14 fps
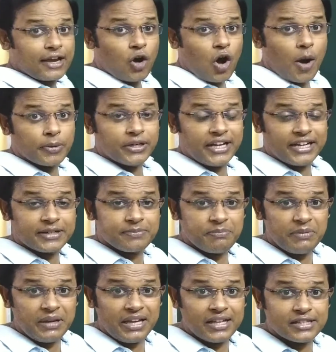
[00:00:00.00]
Accommodate
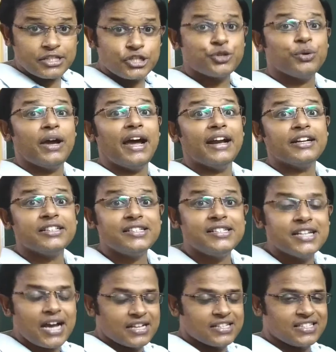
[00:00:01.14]
means to
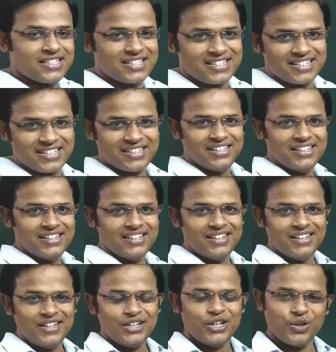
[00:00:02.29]
adjust.
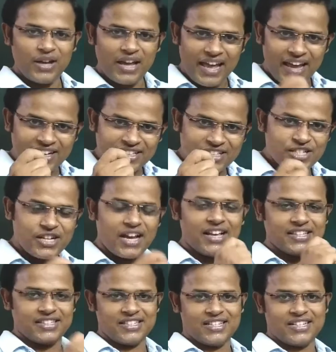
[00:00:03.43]
To
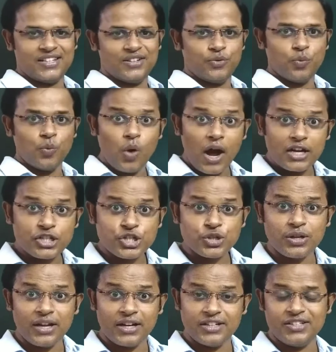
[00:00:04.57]
adjust. What
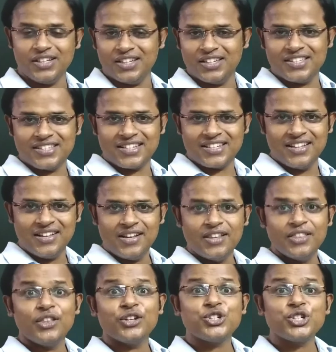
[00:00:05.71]
should adjust?
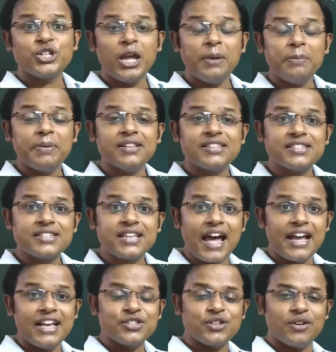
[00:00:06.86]
The shape and
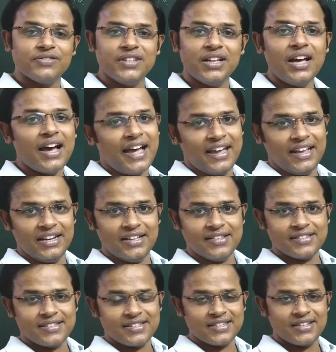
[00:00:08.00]
size of the eye
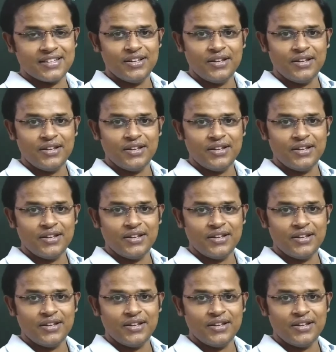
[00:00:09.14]
lens.